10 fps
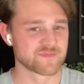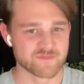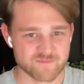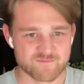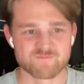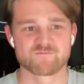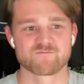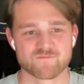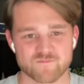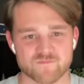
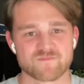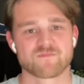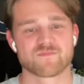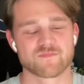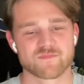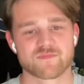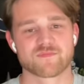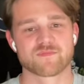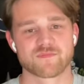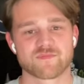
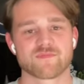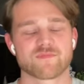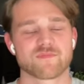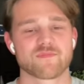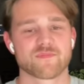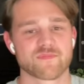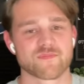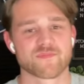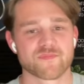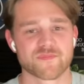
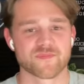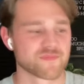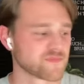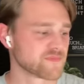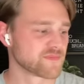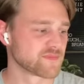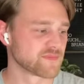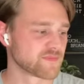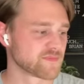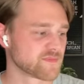
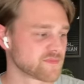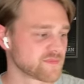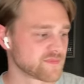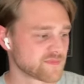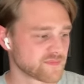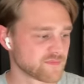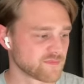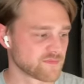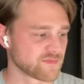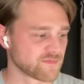
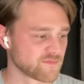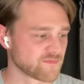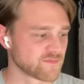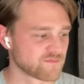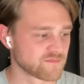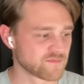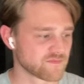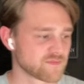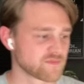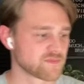
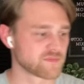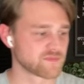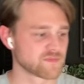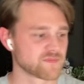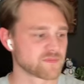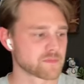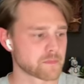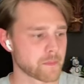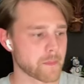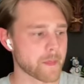
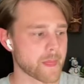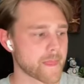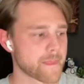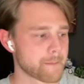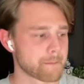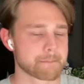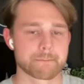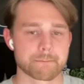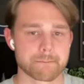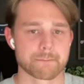No words are spoken by the person on screen.